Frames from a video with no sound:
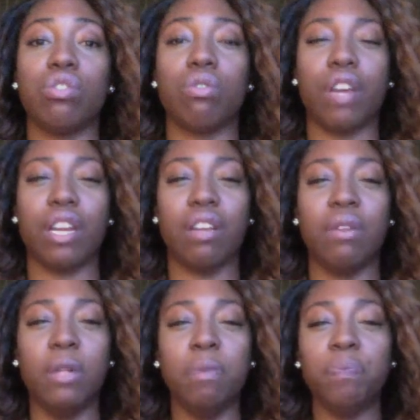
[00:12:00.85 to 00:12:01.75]
already
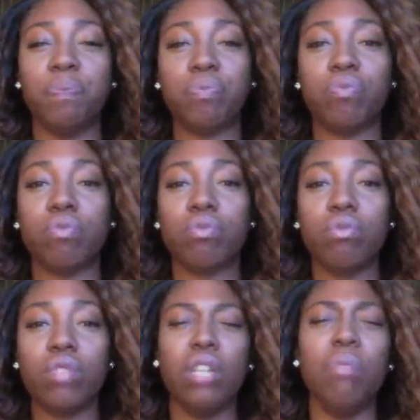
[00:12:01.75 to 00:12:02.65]

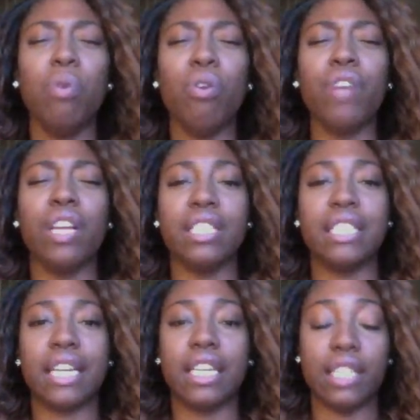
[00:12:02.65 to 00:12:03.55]
more
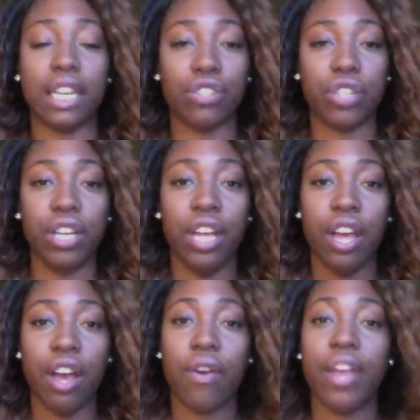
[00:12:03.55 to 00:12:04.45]
realistic in the texture.
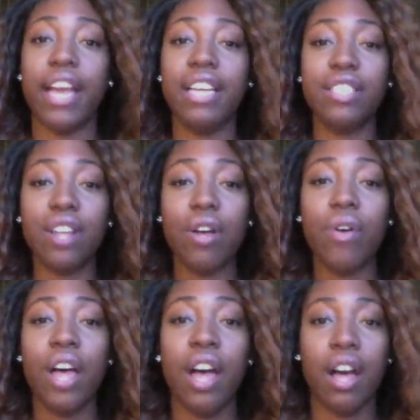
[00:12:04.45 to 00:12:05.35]
Okay, so
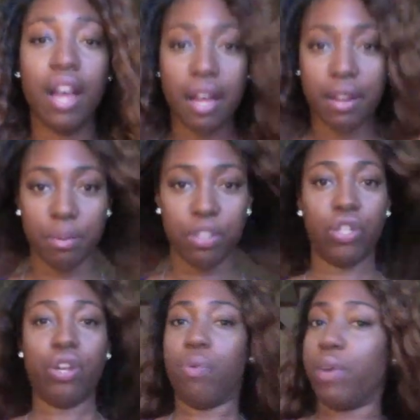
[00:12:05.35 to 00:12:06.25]
let me show
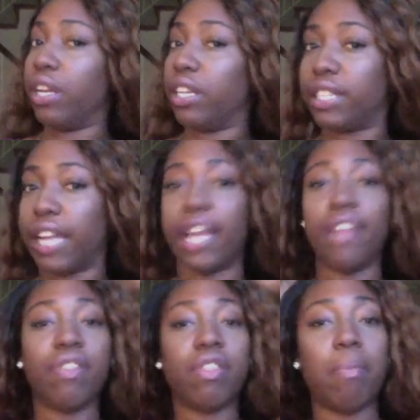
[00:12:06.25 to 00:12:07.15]
you what it looks like
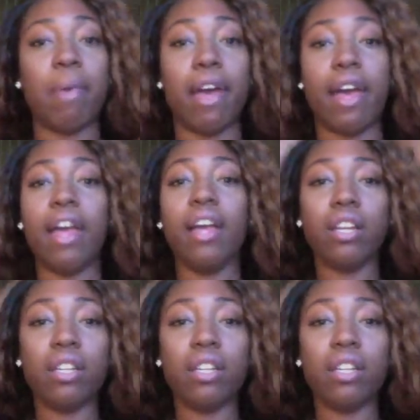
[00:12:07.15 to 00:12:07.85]
in the back.